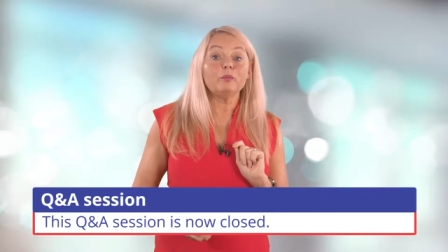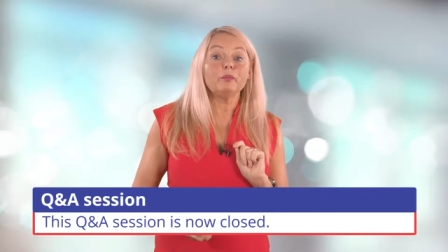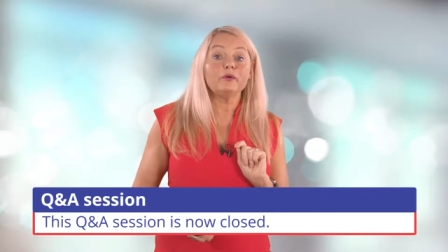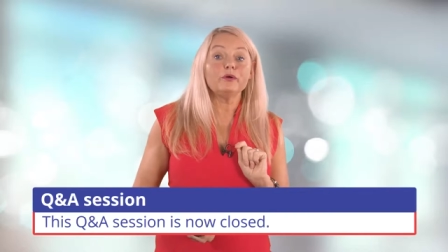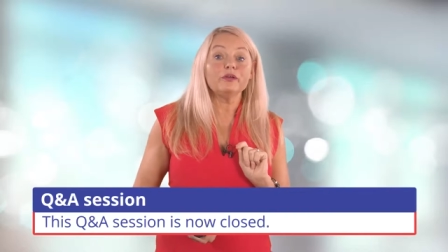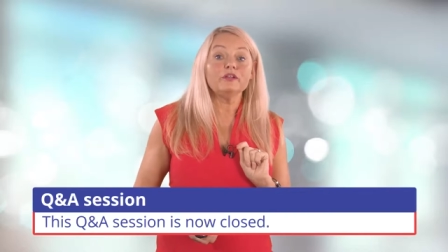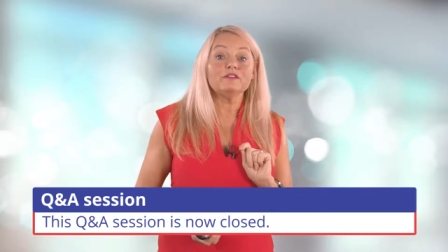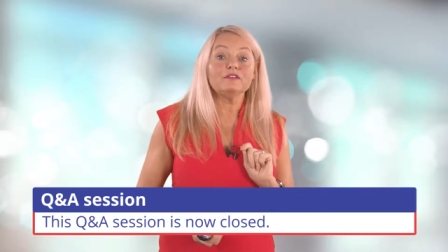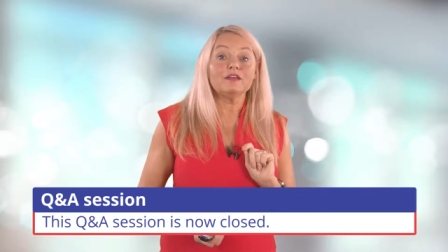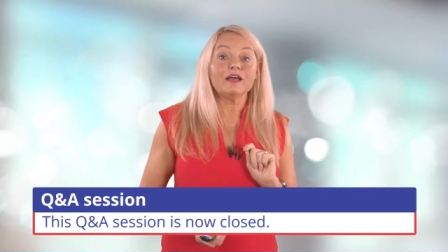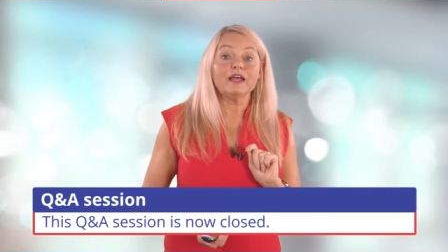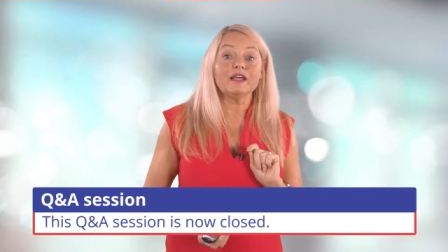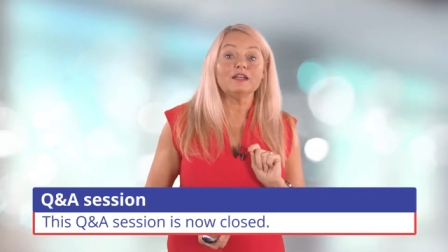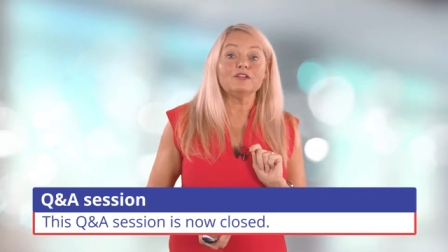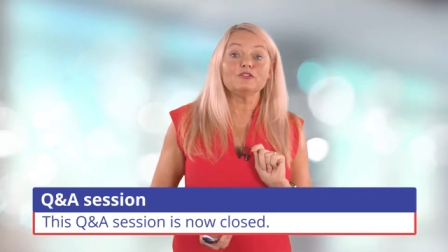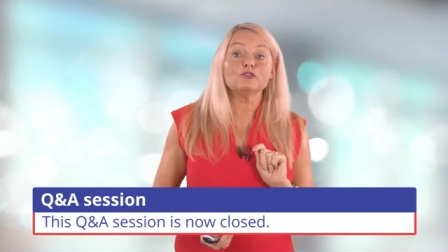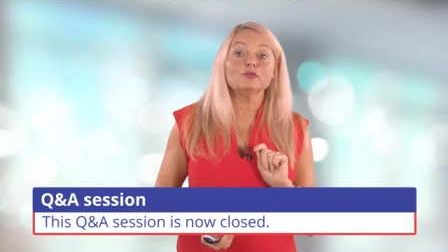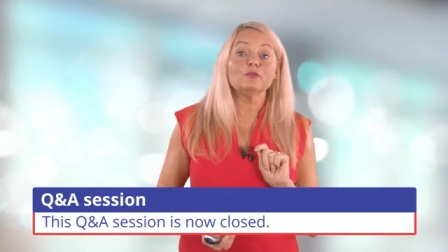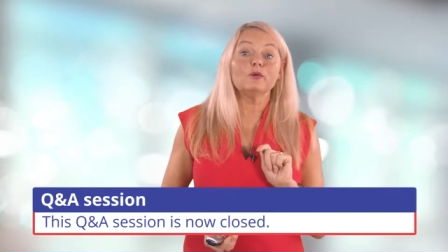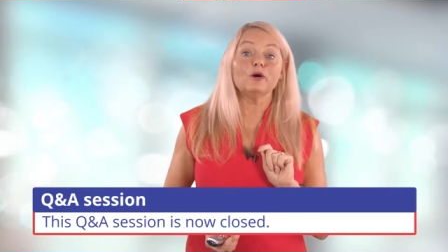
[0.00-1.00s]
point eight
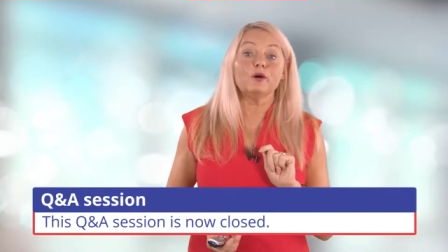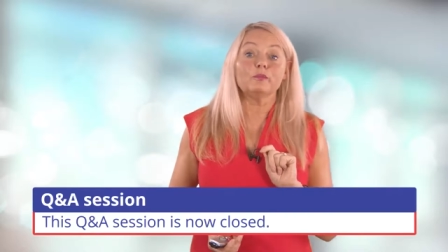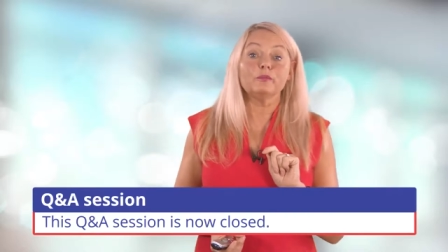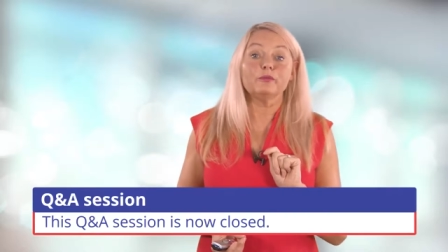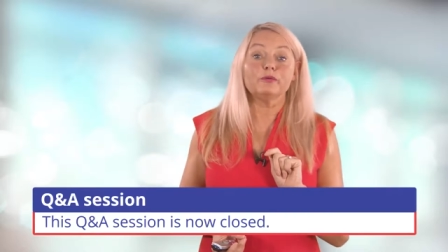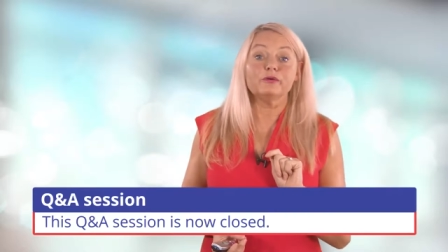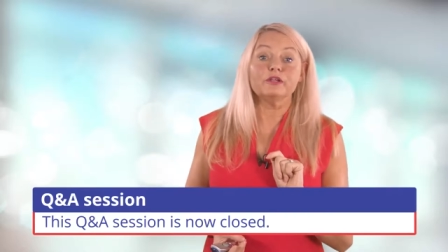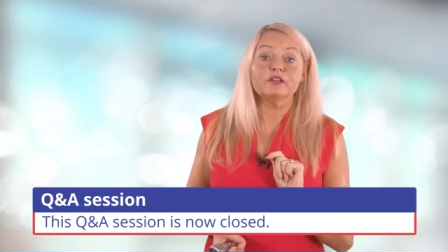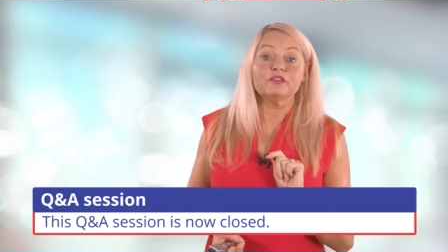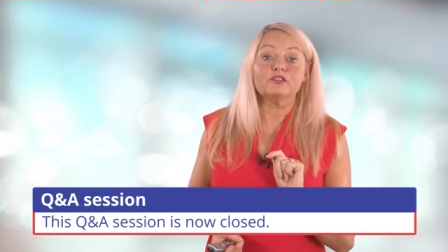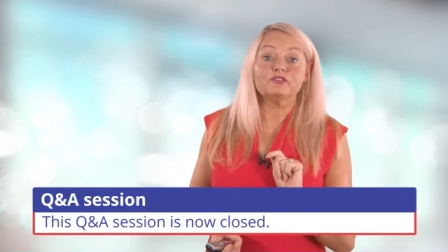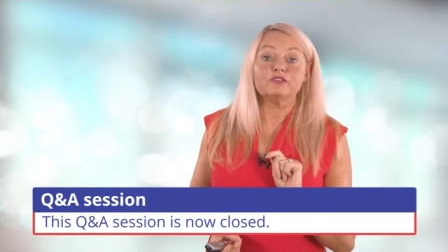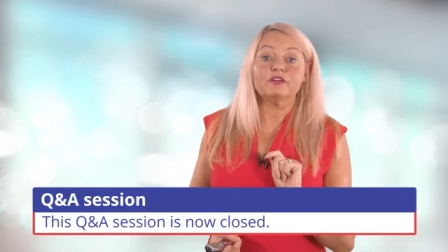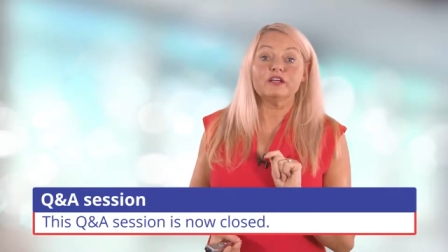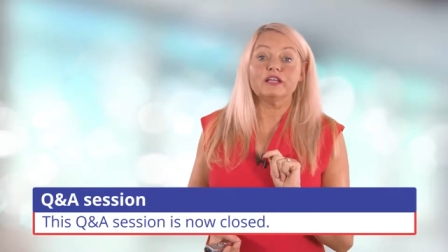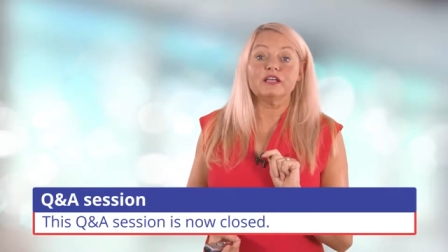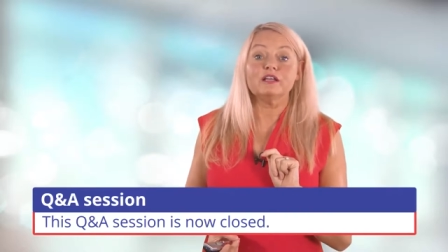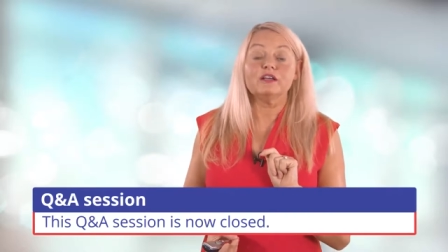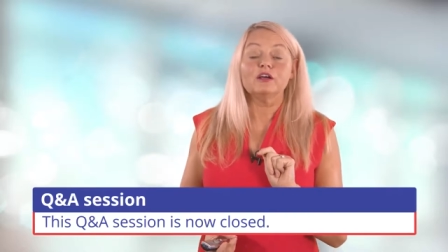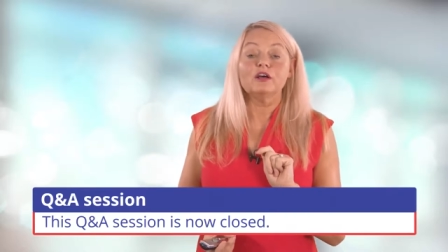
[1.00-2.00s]
to one point
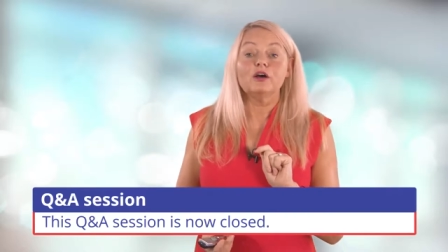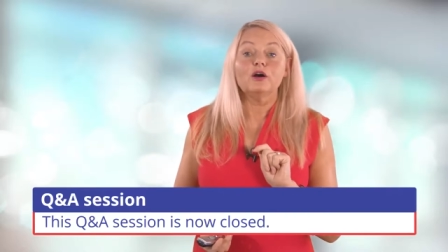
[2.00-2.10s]
three,